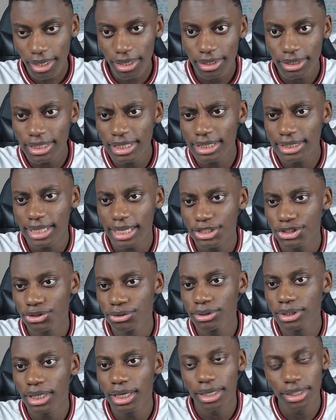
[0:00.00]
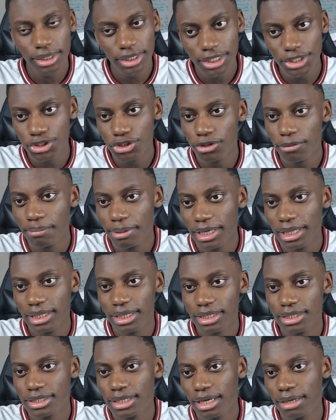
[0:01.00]
Nicolas Jula needs to be in
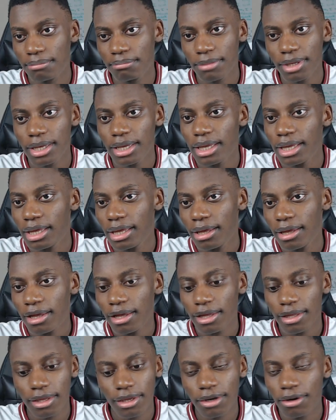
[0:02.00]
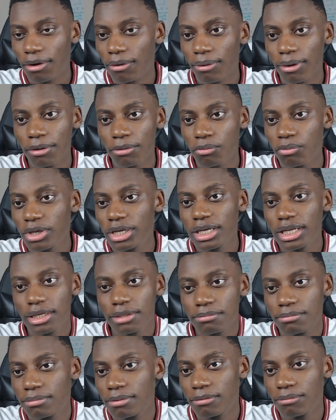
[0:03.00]
the team. We
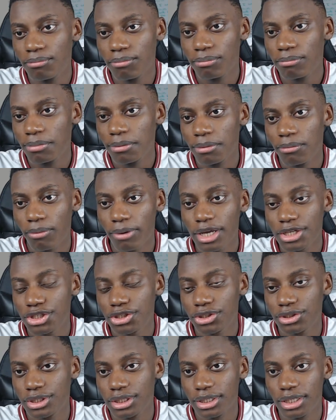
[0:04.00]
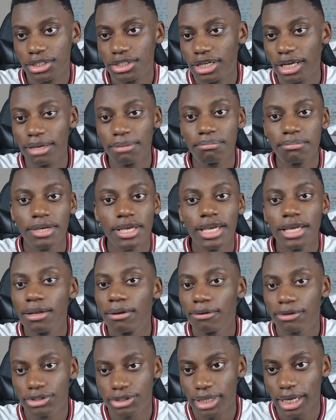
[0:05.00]
need Richards in the team. He
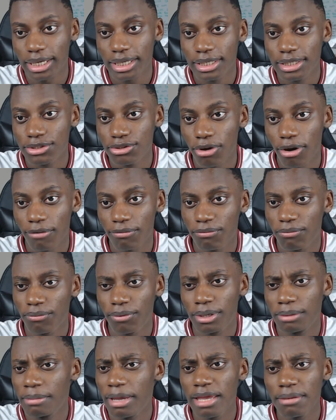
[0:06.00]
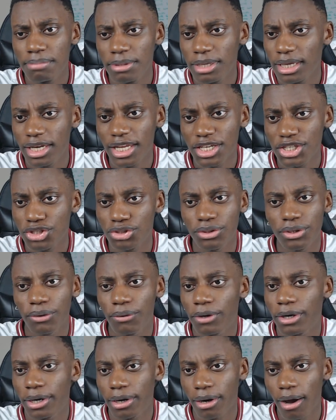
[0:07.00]
looks like he's off with maybe an injury
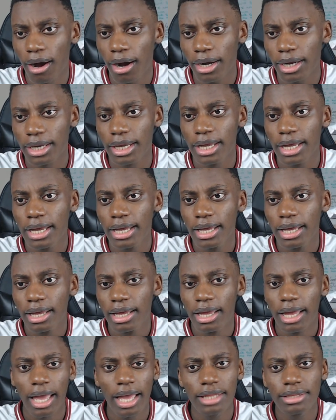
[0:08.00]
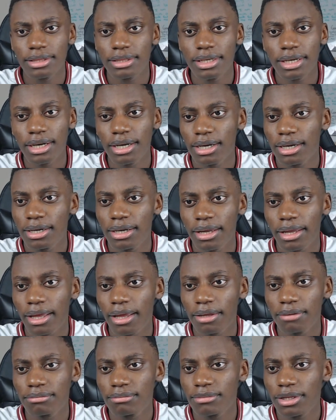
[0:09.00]
or a knock. And
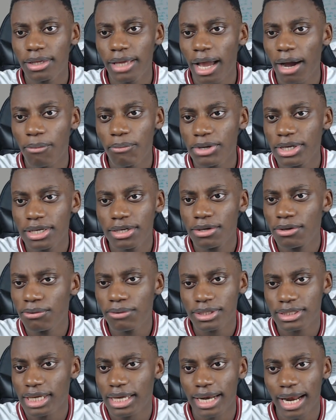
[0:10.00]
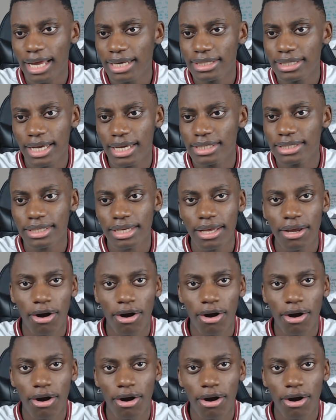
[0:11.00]
yeah, we need Lucas Hernandez.